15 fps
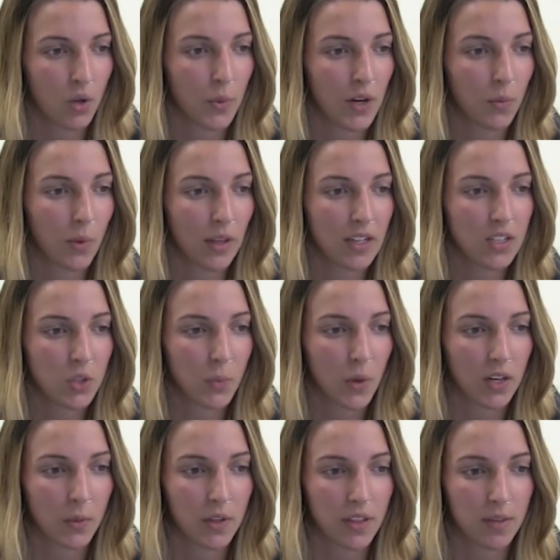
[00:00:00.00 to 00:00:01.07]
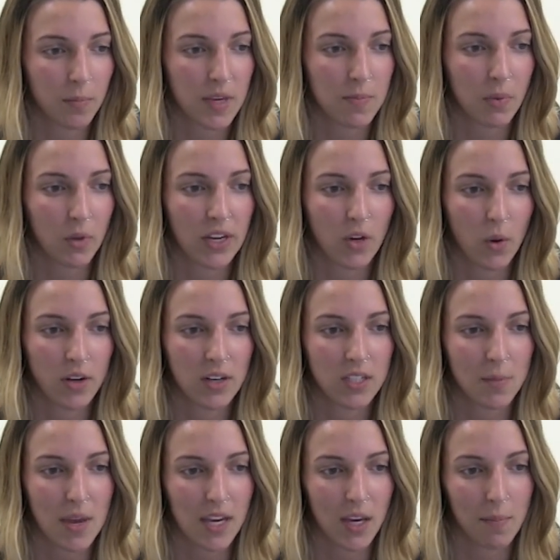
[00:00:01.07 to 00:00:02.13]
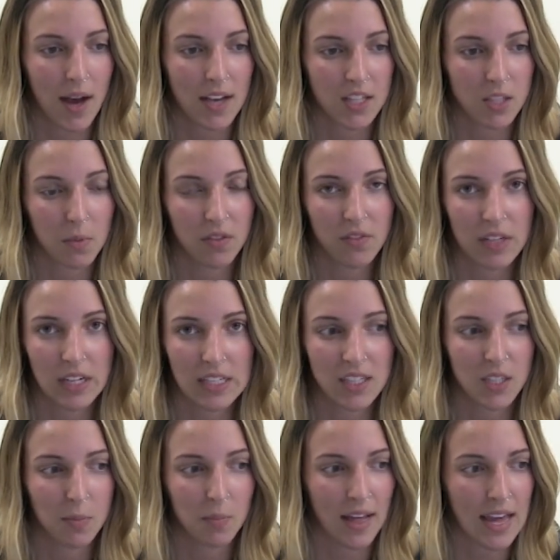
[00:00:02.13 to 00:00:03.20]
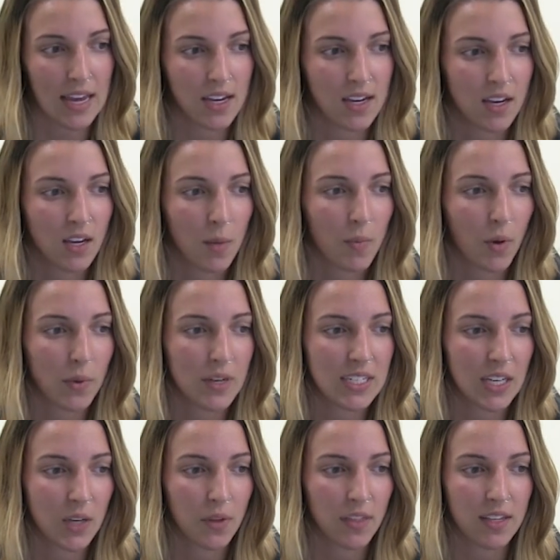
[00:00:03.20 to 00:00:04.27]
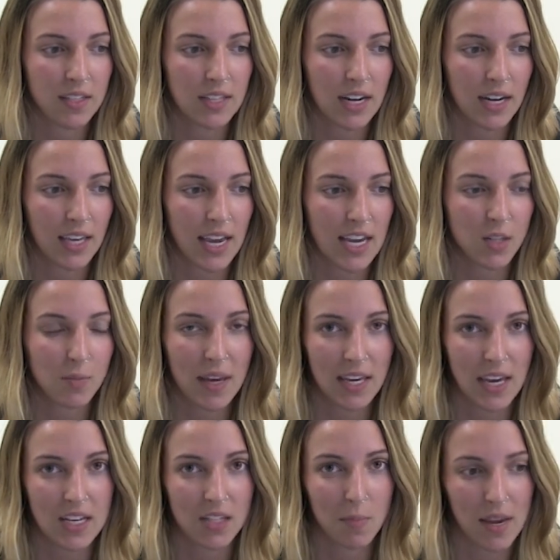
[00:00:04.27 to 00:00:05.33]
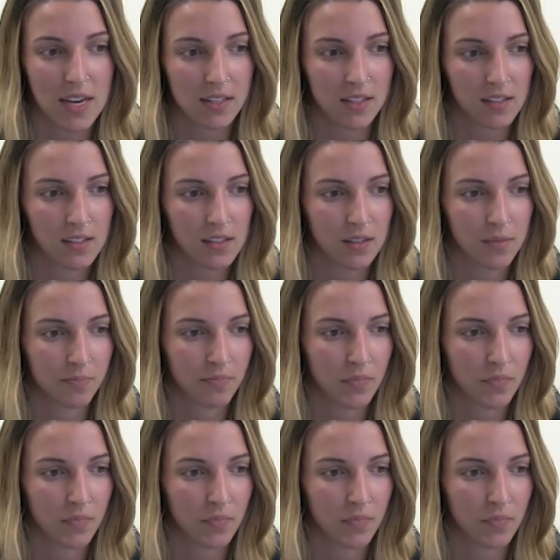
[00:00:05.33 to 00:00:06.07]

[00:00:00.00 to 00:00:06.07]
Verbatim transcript: We are willing to work with people in order to make it possible for kids to play, but we deal with this on a case-by-case -case basis.